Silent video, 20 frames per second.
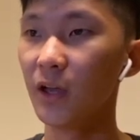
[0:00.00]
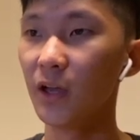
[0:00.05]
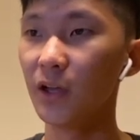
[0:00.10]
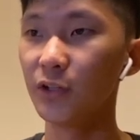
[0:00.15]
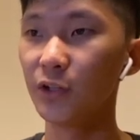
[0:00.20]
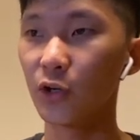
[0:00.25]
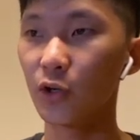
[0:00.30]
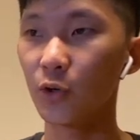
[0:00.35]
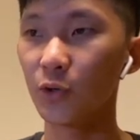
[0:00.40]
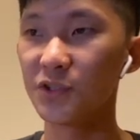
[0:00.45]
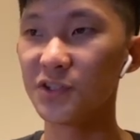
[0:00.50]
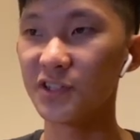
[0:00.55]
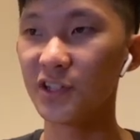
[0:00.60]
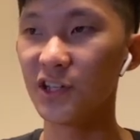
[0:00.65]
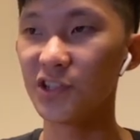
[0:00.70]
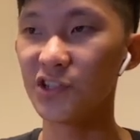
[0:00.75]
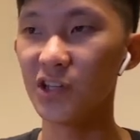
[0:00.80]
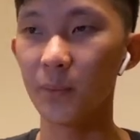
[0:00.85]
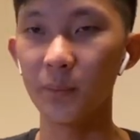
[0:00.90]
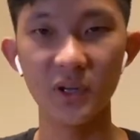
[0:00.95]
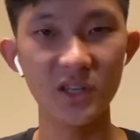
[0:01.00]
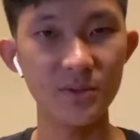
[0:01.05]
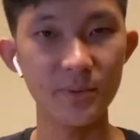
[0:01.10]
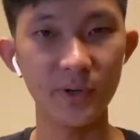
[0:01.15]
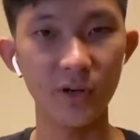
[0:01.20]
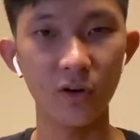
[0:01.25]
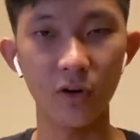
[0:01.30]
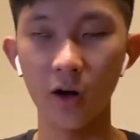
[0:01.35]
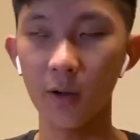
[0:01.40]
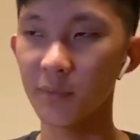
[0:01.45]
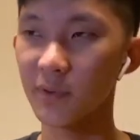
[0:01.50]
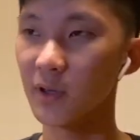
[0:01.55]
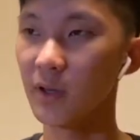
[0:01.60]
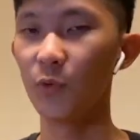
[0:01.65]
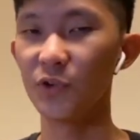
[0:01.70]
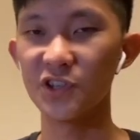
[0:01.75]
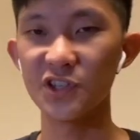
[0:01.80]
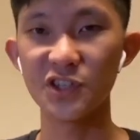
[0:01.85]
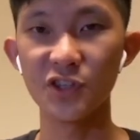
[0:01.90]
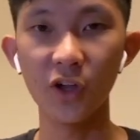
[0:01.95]
your code installation appears to be corrupt,
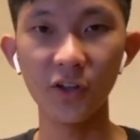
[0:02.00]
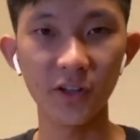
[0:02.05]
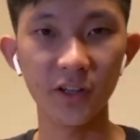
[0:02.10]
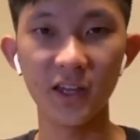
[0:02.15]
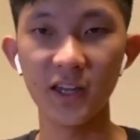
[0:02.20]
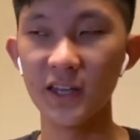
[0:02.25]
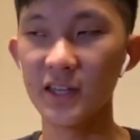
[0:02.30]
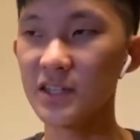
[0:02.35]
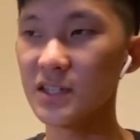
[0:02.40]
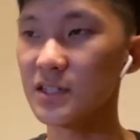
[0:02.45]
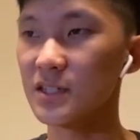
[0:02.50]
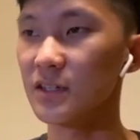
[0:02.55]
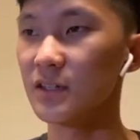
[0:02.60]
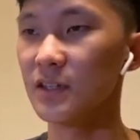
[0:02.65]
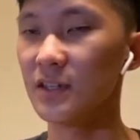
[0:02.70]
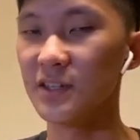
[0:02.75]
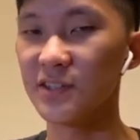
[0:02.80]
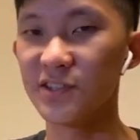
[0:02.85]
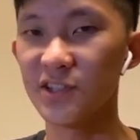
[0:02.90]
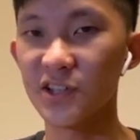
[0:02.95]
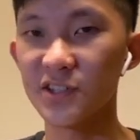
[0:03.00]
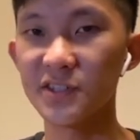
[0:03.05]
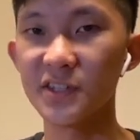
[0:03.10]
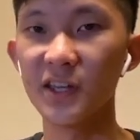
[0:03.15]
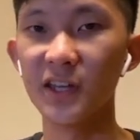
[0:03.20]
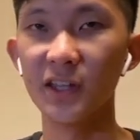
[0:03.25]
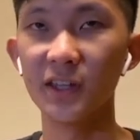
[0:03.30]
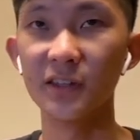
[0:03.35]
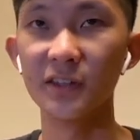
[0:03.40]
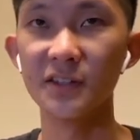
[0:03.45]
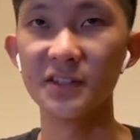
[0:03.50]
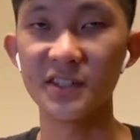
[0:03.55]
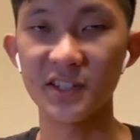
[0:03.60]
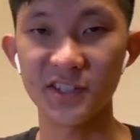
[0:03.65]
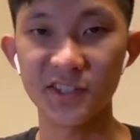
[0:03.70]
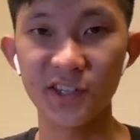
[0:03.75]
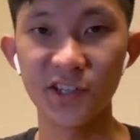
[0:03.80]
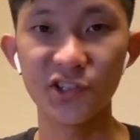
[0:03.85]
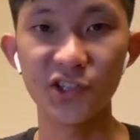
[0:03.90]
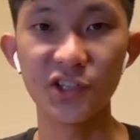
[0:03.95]
which is not the case. It's just that this
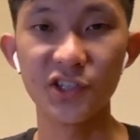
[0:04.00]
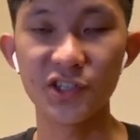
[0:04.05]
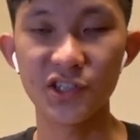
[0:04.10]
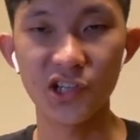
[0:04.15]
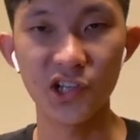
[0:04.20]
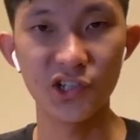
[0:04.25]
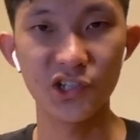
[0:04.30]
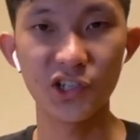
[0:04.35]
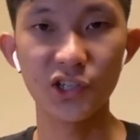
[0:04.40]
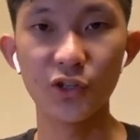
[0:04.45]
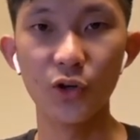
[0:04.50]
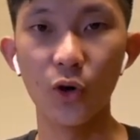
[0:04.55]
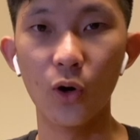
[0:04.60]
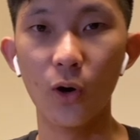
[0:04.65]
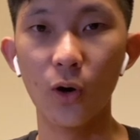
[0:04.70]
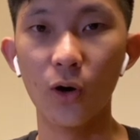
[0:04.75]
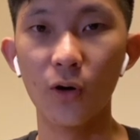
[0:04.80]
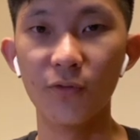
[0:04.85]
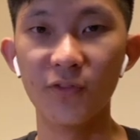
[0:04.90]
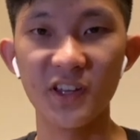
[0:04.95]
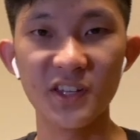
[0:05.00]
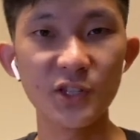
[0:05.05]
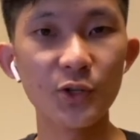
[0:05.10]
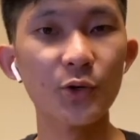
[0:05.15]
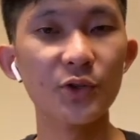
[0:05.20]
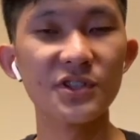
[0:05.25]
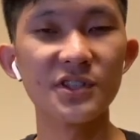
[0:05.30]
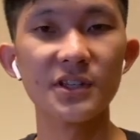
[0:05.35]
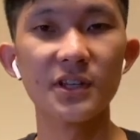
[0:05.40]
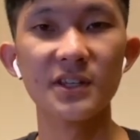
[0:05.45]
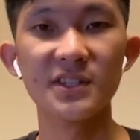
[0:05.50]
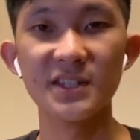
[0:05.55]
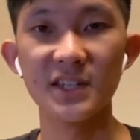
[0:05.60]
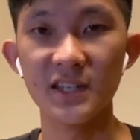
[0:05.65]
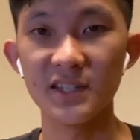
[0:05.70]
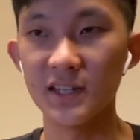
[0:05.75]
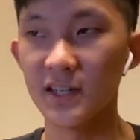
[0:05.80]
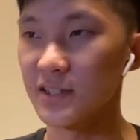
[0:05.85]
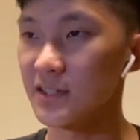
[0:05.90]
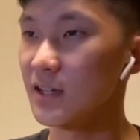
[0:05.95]
extension is changing your VS Code's
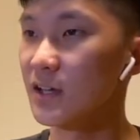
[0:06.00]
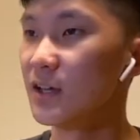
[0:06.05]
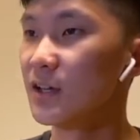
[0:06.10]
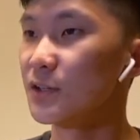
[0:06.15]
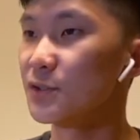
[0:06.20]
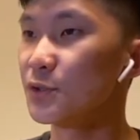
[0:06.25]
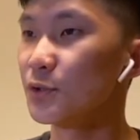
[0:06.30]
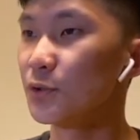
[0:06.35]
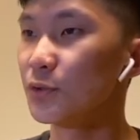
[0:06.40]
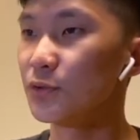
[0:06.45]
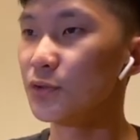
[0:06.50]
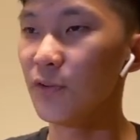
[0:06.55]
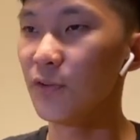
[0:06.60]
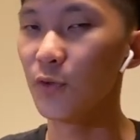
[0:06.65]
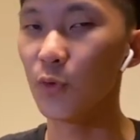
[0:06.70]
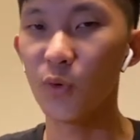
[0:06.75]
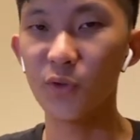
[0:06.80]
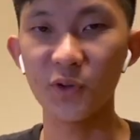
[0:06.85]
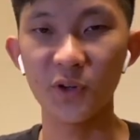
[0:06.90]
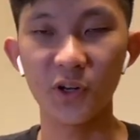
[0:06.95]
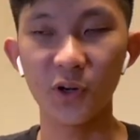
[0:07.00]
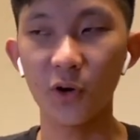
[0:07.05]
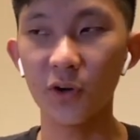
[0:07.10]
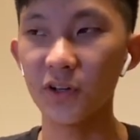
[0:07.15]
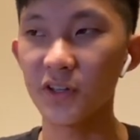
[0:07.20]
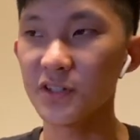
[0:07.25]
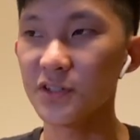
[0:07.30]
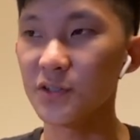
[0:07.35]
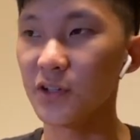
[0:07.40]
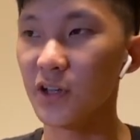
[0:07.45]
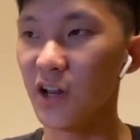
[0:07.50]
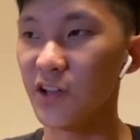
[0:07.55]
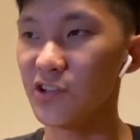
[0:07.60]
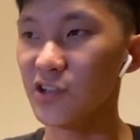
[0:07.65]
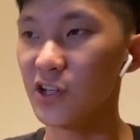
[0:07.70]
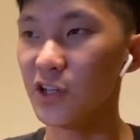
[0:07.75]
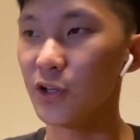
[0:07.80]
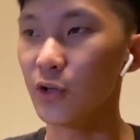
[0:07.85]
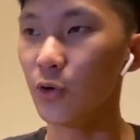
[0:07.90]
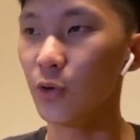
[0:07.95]
CSS. So if you want to ignore this, you can
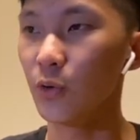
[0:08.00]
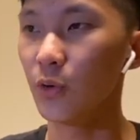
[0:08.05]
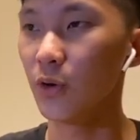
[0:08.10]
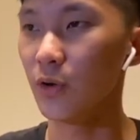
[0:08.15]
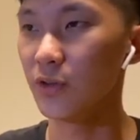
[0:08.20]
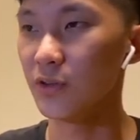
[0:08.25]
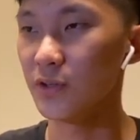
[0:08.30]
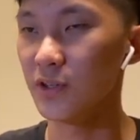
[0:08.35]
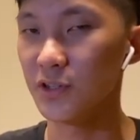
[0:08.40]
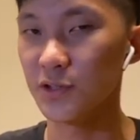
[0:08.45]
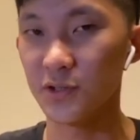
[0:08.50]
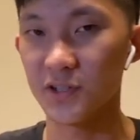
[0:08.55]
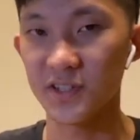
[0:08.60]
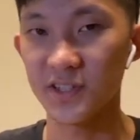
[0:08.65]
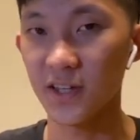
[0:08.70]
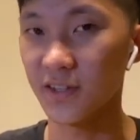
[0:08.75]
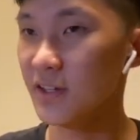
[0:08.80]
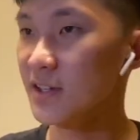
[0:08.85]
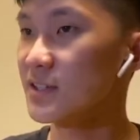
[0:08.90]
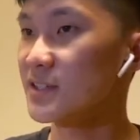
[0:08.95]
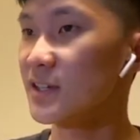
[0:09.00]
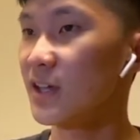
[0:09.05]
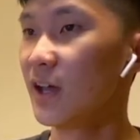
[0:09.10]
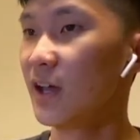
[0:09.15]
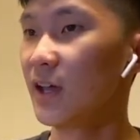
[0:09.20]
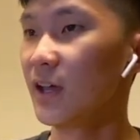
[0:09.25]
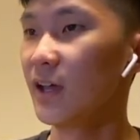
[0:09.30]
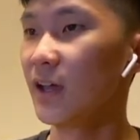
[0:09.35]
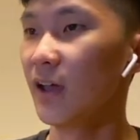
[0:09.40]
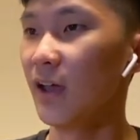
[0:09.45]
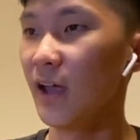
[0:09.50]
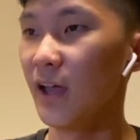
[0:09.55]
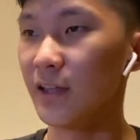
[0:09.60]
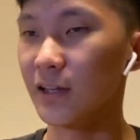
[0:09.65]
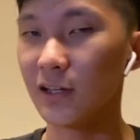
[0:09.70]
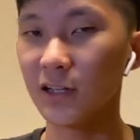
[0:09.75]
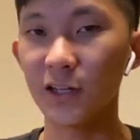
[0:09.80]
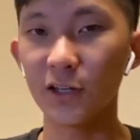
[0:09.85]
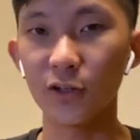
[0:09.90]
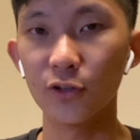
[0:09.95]
actually go into the settings and
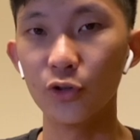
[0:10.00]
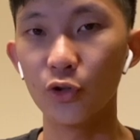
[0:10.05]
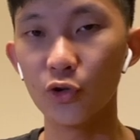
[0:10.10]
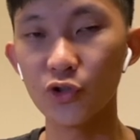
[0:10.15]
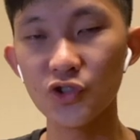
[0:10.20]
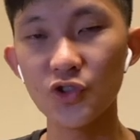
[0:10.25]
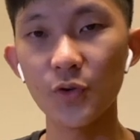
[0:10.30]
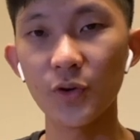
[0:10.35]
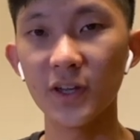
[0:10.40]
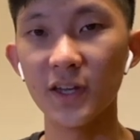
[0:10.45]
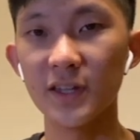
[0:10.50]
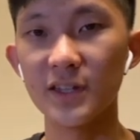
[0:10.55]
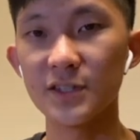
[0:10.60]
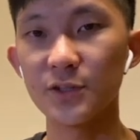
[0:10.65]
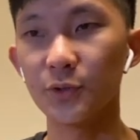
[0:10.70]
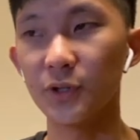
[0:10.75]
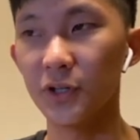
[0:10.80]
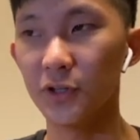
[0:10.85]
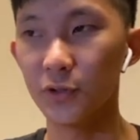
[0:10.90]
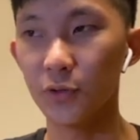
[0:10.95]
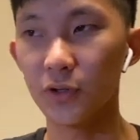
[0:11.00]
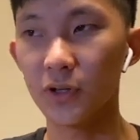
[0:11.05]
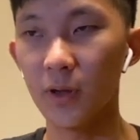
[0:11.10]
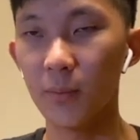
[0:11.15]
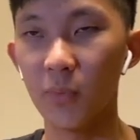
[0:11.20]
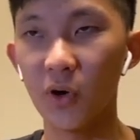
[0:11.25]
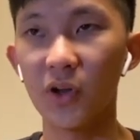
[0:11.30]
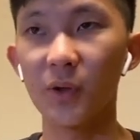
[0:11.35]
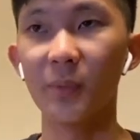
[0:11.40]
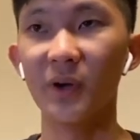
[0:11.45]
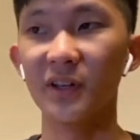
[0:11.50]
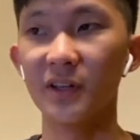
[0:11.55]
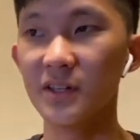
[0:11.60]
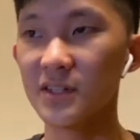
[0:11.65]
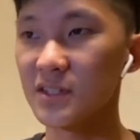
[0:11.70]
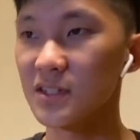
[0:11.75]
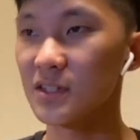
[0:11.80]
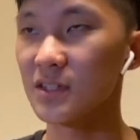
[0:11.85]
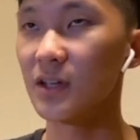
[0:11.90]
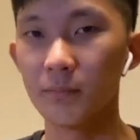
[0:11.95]
click don't show again so that you don't get bothered by
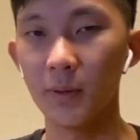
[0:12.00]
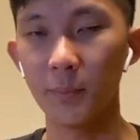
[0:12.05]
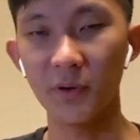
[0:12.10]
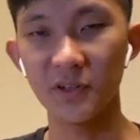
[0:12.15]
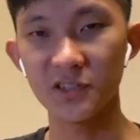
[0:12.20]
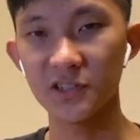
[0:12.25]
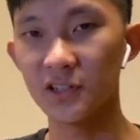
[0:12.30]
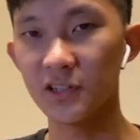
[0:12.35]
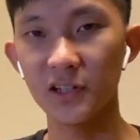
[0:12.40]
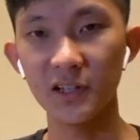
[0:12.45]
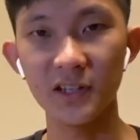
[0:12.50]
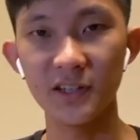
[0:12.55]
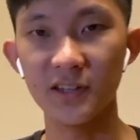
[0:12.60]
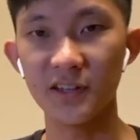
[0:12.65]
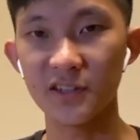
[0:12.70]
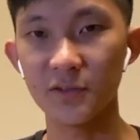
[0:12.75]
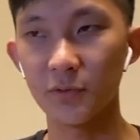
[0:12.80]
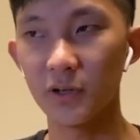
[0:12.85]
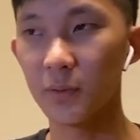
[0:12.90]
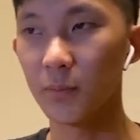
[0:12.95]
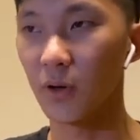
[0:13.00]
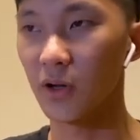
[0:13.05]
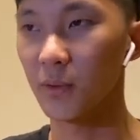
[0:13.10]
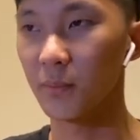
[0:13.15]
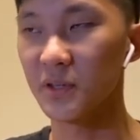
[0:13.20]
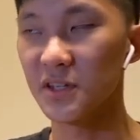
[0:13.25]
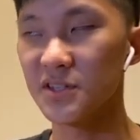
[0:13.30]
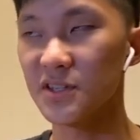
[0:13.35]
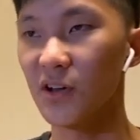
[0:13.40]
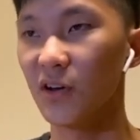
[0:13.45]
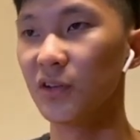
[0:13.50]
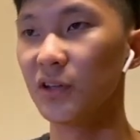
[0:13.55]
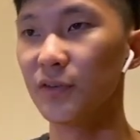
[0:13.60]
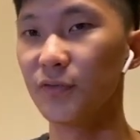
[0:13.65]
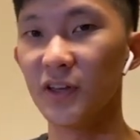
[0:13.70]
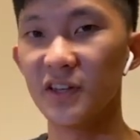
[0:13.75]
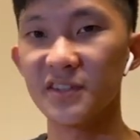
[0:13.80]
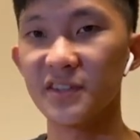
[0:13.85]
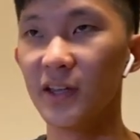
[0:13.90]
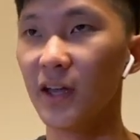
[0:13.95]
this. But personally, it doesn't really bother me, so I'll leave it
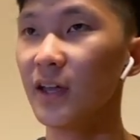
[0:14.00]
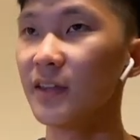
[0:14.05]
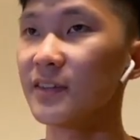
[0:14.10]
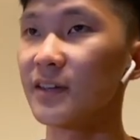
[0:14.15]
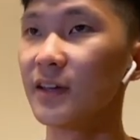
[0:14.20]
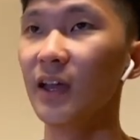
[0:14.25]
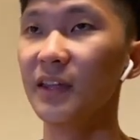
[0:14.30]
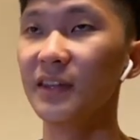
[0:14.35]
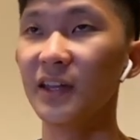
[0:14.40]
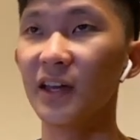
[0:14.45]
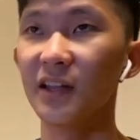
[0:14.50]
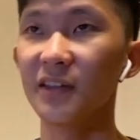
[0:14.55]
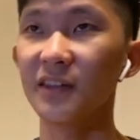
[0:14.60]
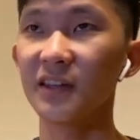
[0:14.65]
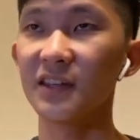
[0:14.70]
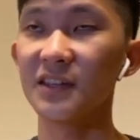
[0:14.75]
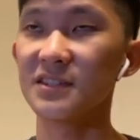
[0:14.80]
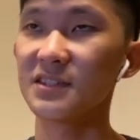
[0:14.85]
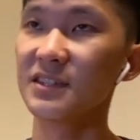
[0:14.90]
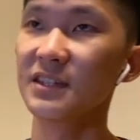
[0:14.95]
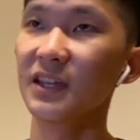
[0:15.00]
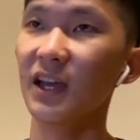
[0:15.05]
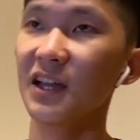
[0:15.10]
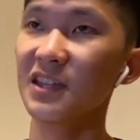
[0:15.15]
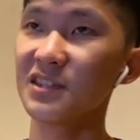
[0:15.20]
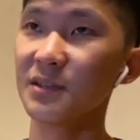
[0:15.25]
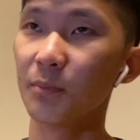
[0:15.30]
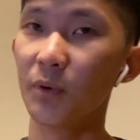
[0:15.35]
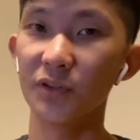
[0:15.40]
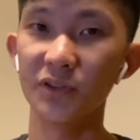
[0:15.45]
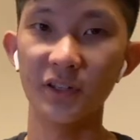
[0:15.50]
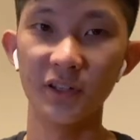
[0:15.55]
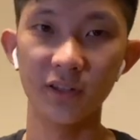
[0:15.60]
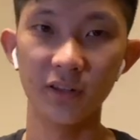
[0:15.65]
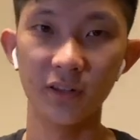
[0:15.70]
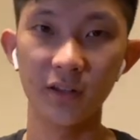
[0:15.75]
as that. And the other thing is the unsupported